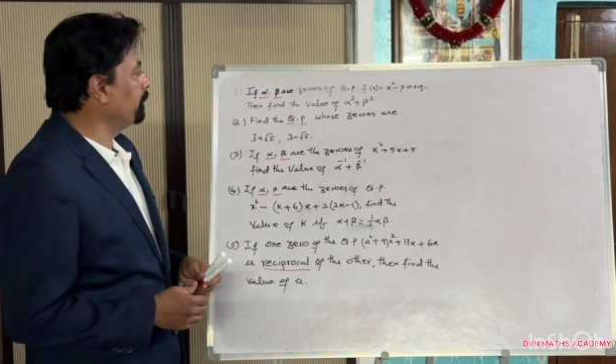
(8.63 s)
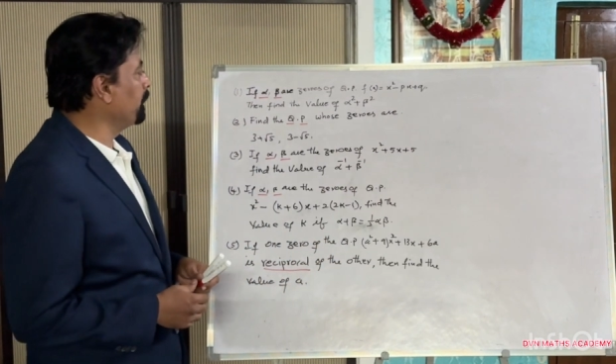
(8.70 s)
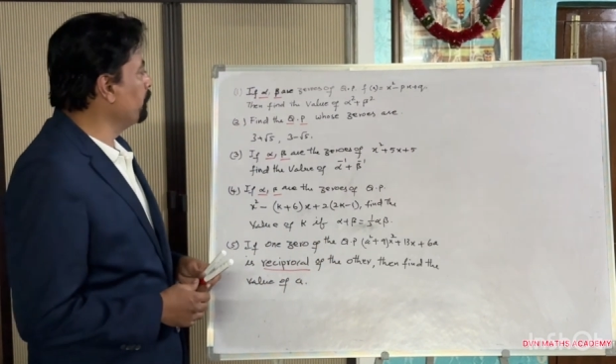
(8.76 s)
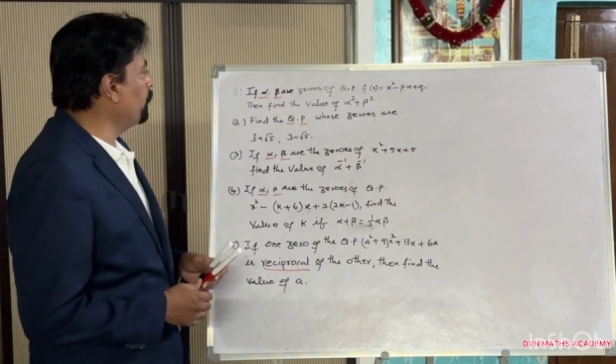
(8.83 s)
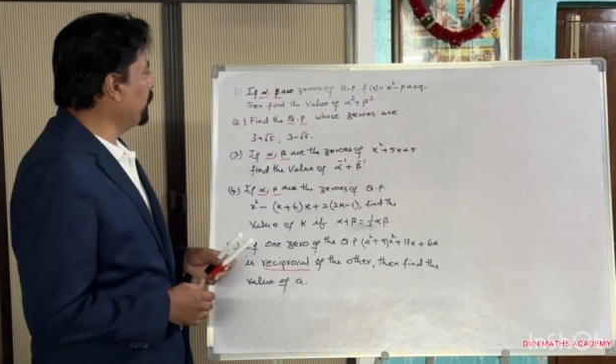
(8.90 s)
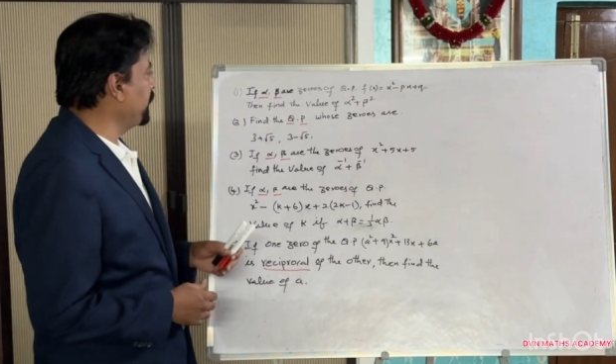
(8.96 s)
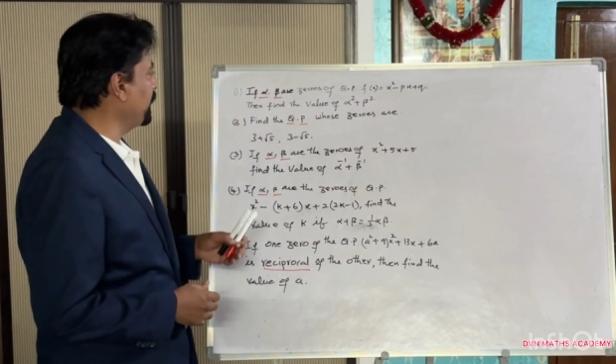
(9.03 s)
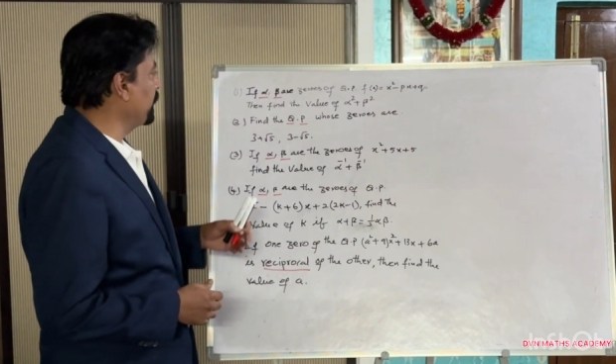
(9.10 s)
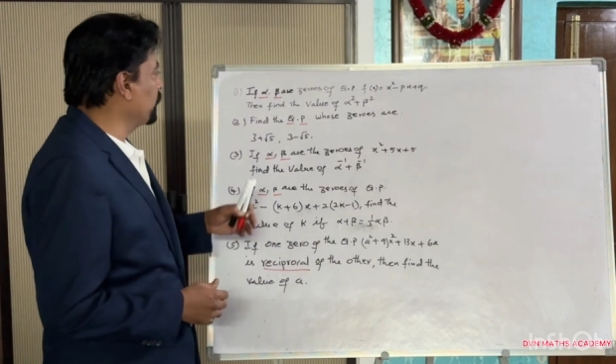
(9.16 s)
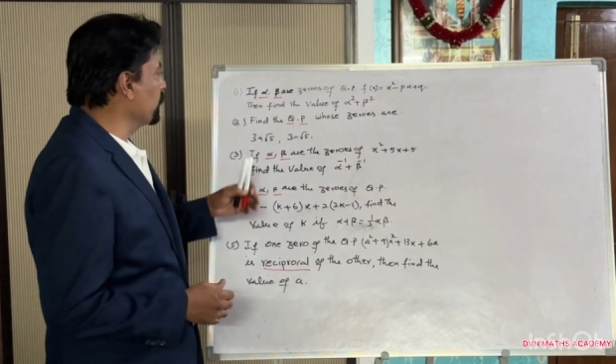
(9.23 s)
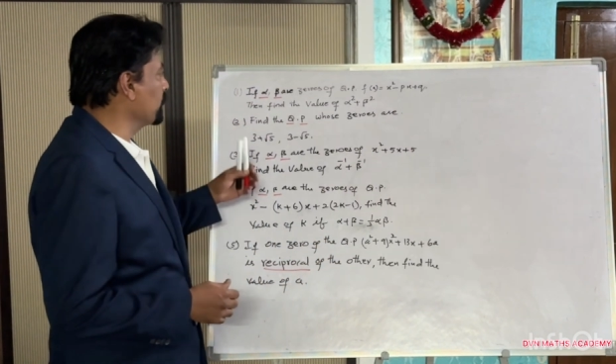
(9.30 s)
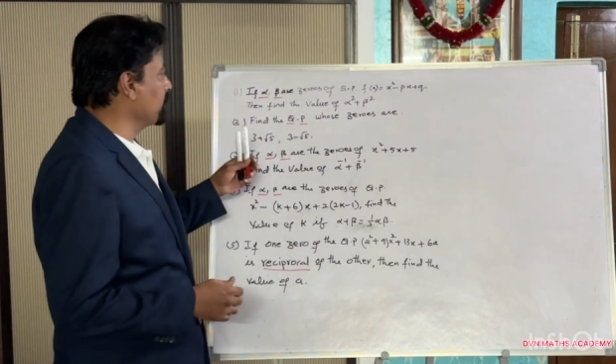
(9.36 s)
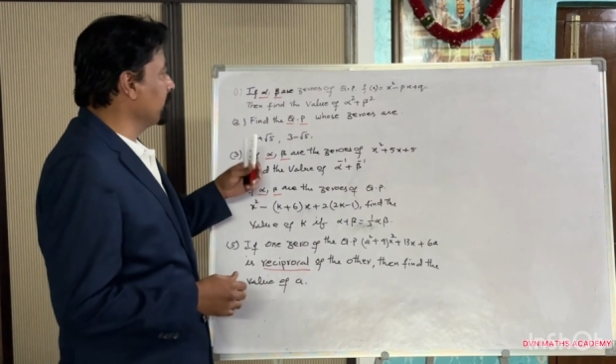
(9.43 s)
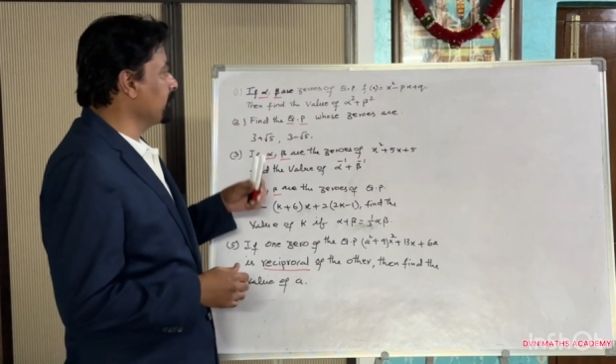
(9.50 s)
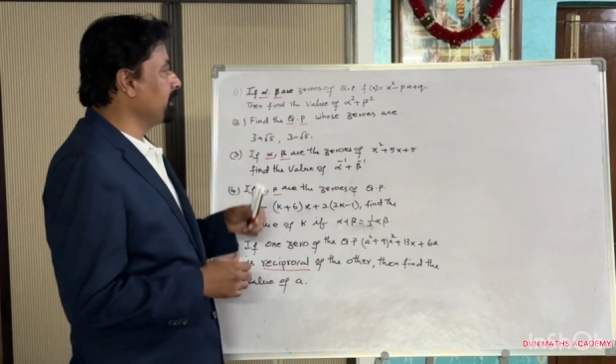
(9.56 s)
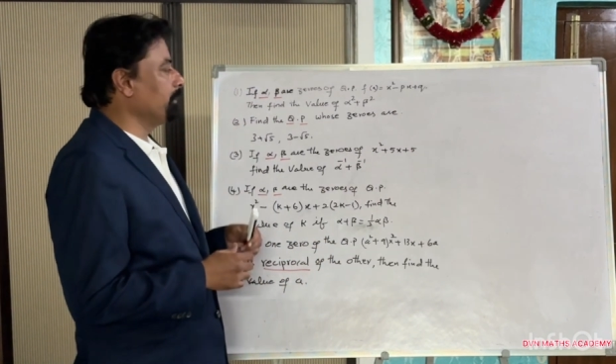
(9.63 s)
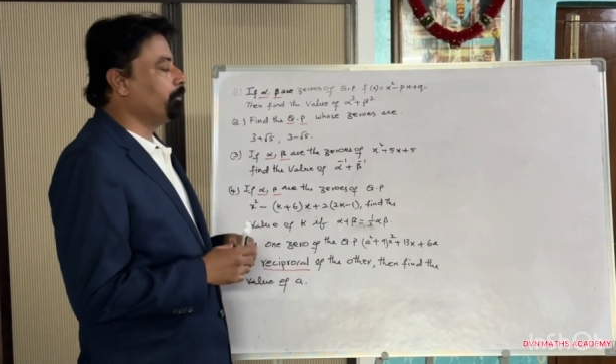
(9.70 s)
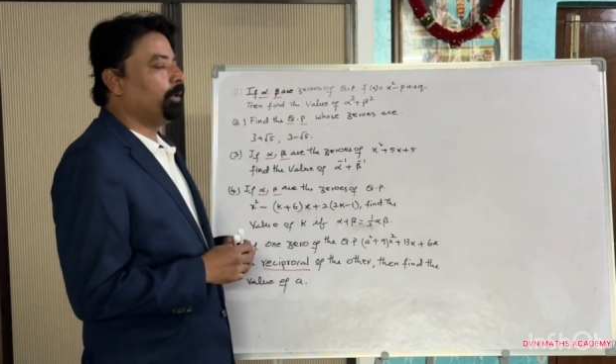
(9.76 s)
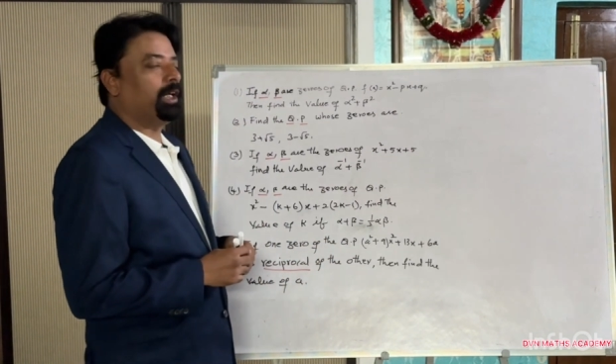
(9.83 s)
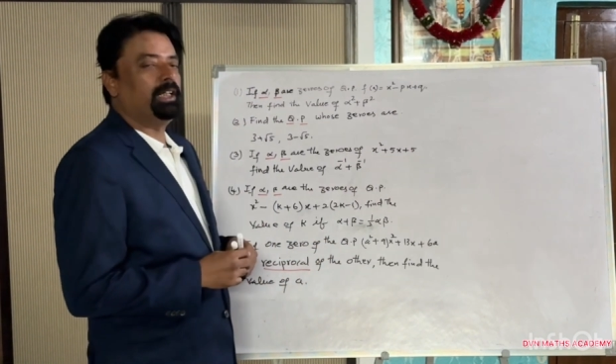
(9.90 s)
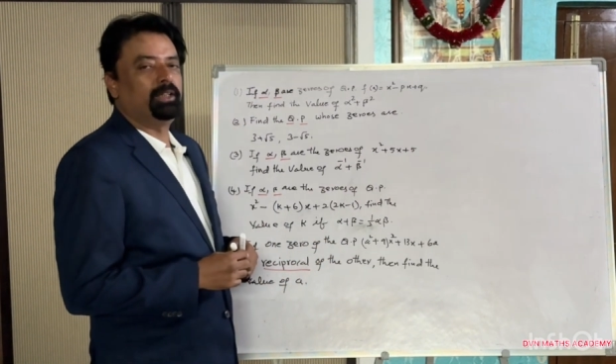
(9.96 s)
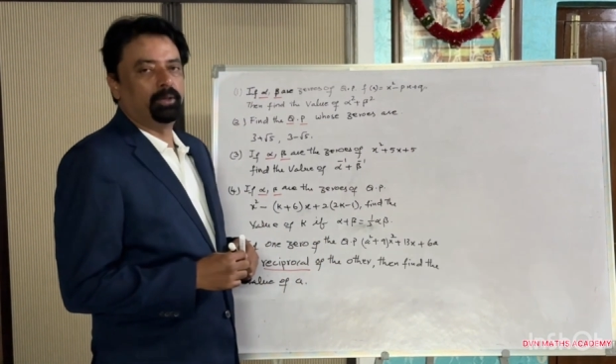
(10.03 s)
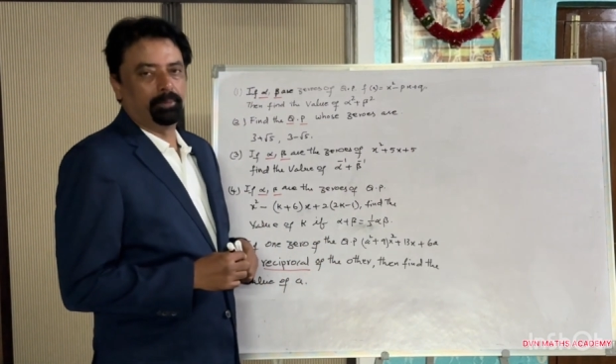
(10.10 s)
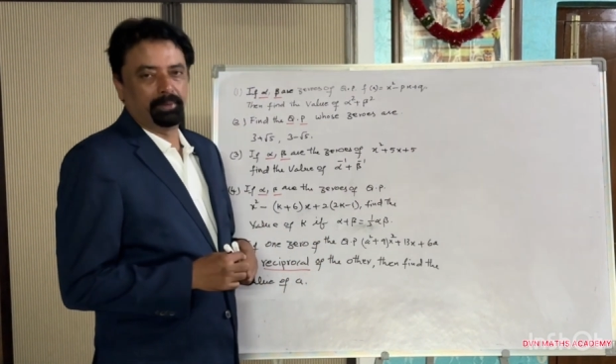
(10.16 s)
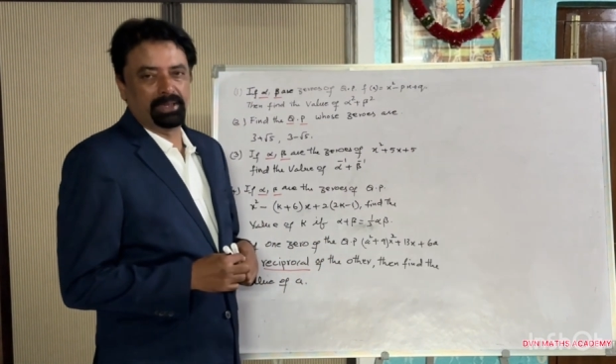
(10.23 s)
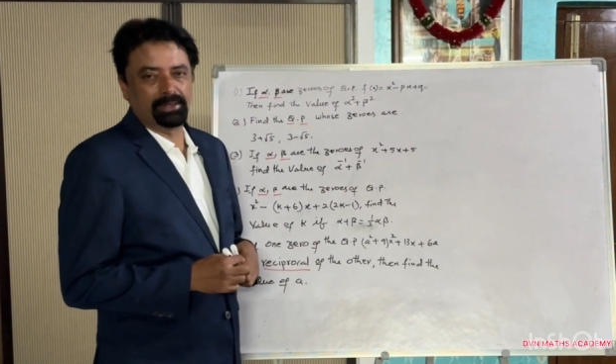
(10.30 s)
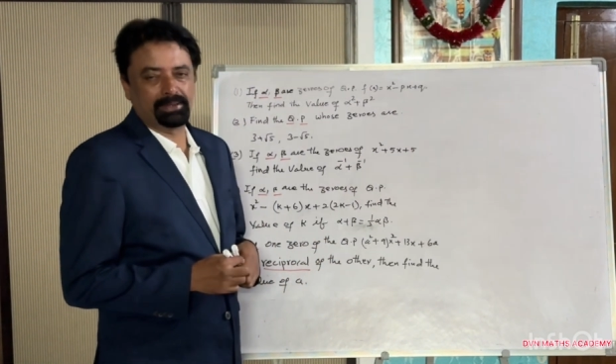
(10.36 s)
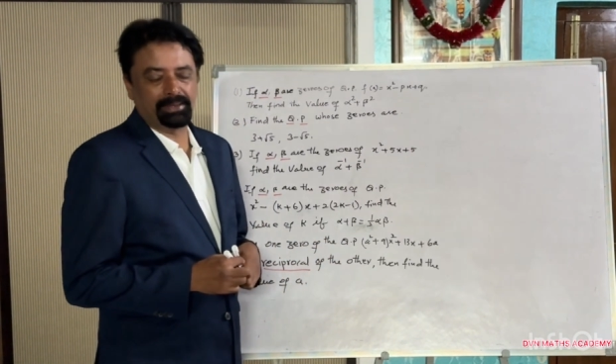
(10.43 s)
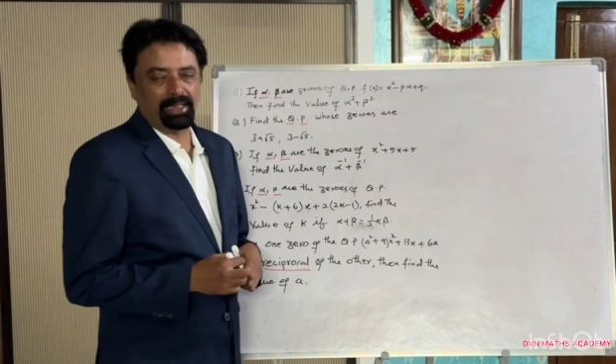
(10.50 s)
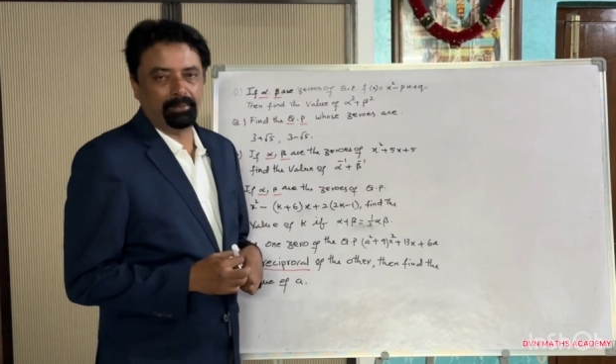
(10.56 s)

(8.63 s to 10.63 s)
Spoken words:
important questions in polynomials.